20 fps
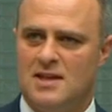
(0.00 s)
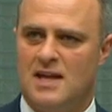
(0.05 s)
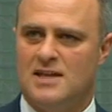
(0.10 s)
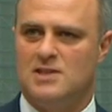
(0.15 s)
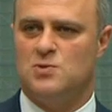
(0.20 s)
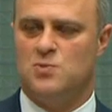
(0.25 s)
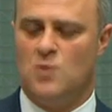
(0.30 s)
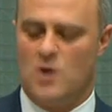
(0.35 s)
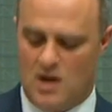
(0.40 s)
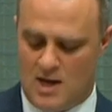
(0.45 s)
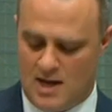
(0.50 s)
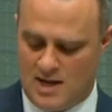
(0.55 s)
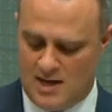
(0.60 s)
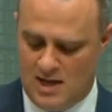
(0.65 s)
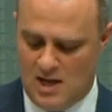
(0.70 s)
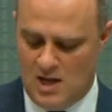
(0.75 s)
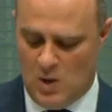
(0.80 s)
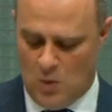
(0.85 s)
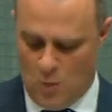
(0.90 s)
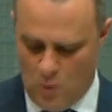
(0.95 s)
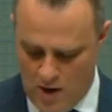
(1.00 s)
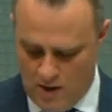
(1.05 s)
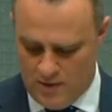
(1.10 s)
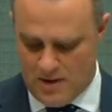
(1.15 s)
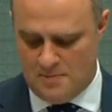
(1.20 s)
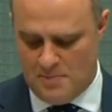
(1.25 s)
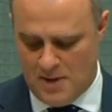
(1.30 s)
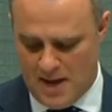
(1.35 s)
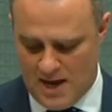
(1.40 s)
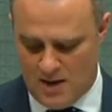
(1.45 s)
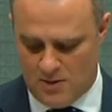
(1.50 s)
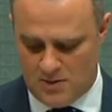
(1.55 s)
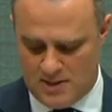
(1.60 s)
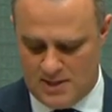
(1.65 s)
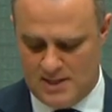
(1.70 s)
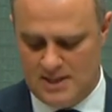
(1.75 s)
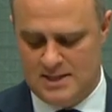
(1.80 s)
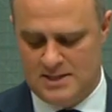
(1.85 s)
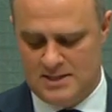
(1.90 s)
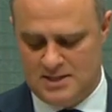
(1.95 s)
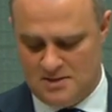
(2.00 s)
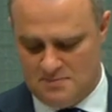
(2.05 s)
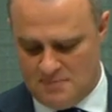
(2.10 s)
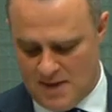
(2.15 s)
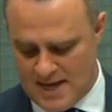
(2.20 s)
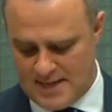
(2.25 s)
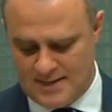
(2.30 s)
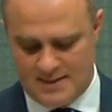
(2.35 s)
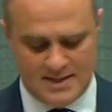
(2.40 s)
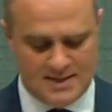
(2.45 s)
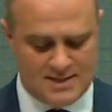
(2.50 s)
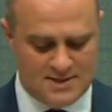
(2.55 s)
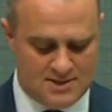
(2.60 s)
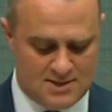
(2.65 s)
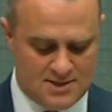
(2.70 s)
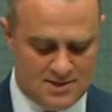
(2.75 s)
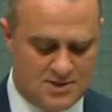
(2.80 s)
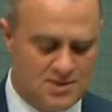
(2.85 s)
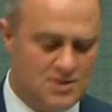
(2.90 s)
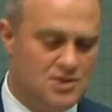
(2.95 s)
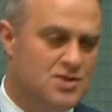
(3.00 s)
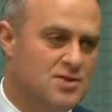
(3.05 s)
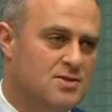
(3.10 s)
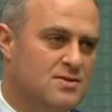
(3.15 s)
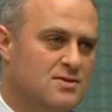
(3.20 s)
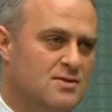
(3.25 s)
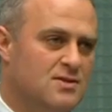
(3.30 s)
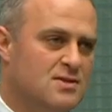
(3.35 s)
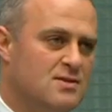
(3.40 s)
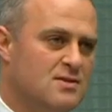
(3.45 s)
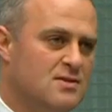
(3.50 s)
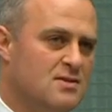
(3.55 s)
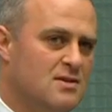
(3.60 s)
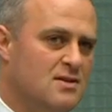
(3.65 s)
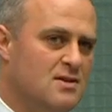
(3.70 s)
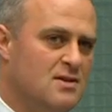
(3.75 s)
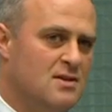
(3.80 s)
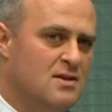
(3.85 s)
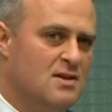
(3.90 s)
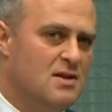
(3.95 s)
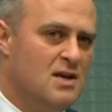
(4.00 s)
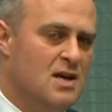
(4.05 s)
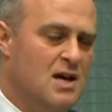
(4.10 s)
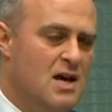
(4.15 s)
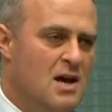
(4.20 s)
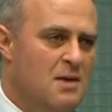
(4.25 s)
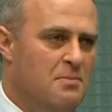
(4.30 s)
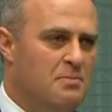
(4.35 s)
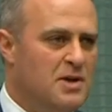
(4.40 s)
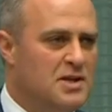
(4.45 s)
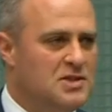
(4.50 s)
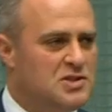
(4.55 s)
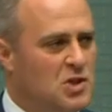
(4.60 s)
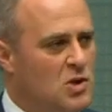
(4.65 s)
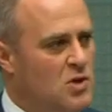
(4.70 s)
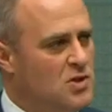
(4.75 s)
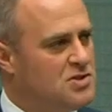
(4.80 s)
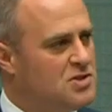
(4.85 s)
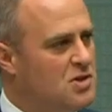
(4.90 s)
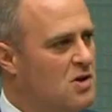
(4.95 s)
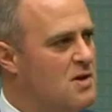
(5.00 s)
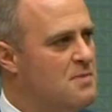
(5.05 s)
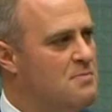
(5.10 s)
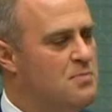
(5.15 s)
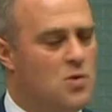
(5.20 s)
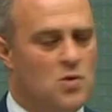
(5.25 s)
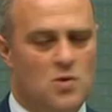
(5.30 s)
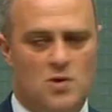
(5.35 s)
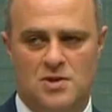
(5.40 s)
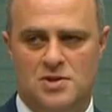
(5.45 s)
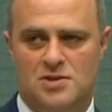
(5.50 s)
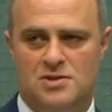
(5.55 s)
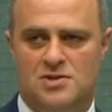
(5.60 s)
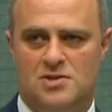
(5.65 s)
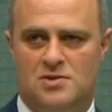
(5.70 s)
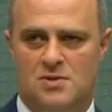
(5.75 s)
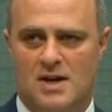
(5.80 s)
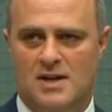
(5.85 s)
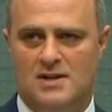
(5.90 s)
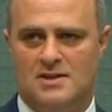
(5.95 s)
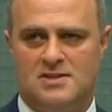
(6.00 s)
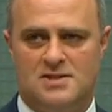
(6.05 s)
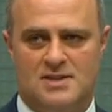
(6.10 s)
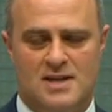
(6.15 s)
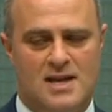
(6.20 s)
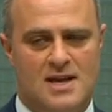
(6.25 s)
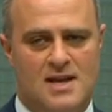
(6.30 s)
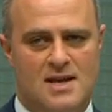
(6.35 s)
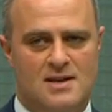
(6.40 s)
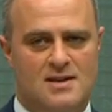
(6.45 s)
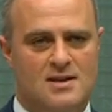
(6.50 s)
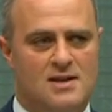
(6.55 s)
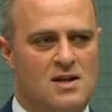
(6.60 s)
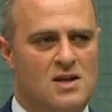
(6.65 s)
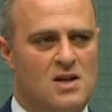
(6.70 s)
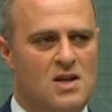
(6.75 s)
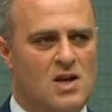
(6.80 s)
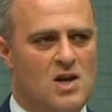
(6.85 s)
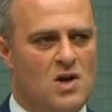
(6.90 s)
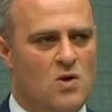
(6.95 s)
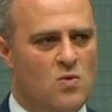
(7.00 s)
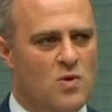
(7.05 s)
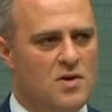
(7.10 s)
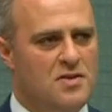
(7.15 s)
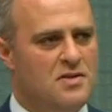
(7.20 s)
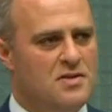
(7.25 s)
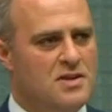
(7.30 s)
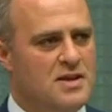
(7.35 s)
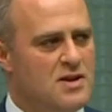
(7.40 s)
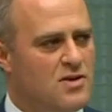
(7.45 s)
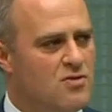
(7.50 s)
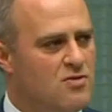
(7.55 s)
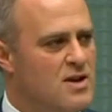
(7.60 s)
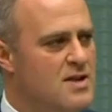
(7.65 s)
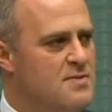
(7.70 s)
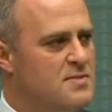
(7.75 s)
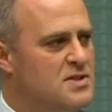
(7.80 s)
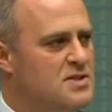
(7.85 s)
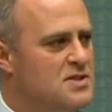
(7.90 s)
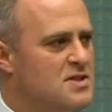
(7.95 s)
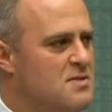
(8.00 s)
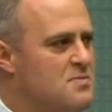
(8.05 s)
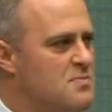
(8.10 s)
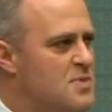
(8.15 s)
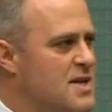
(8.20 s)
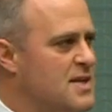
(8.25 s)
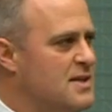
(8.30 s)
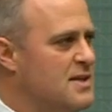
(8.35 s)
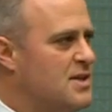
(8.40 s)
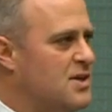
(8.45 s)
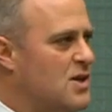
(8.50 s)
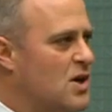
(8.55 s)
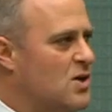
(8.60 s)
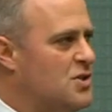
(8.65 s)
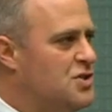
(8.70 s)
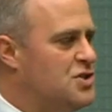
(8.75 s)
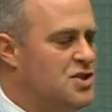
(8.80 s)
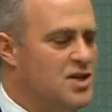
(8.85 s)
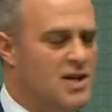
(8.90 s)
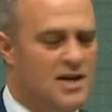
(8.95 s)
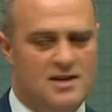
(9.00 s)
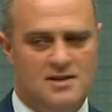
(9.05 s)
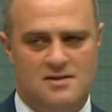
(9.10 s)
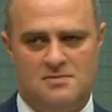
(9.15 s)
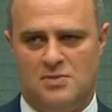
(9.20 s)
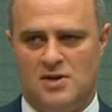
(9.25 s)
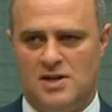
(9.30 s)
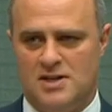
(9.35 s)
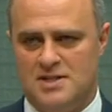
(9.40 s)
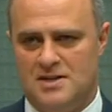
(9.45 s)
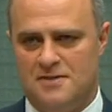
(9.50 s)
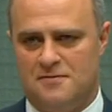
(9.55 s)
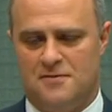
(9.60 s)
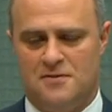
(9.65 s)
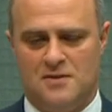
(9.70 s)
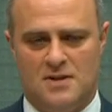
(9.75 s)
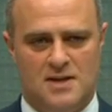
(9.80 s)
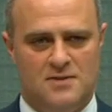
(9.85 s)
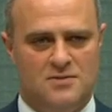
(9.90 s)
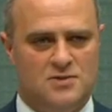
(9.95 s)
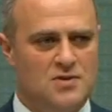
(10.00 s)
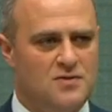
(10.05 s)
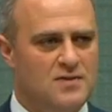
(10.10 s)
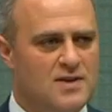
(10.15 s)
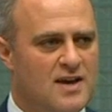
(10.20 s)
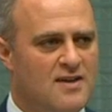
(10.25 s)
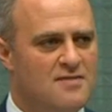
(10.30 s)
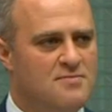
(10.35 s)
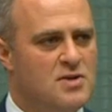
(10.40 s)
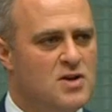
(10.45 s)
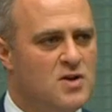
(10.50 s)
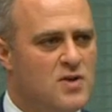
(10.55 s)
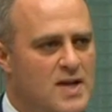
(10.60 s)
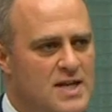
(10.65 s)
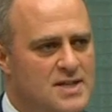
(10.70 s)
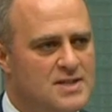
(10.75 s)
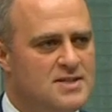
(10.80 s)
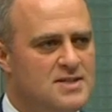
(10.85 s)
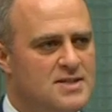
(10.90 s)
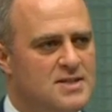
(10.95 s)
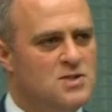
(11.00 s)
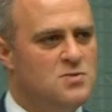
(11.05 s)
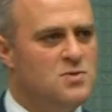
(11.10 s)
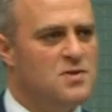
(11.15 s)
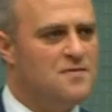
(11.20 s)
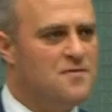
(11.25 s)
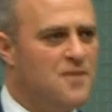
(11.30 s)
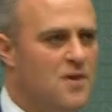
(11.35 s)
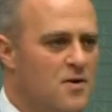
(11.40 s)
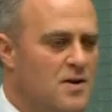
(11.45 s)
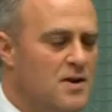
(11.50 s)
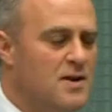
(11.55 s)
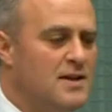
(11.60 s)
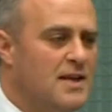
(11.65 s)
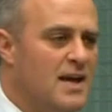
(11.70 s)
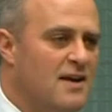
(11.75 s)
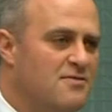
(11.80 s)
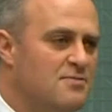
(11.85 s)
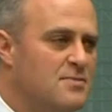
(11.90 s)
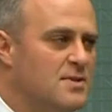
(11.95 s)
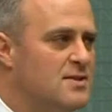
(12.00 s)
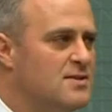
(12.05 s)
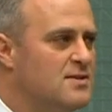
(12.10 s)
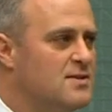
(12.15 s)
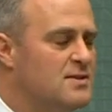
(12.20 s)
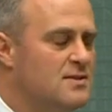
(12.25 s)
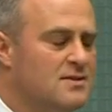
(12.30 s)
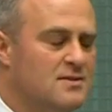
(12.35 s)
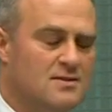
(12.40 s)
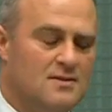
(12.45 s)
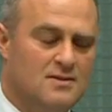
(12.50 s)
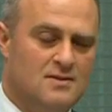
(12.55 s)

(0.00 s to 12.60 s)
and that's why we're empowered to make these decisions. But it's also important to understand whether the agreements that are being negotiated by different levels of government or entities with foreign governments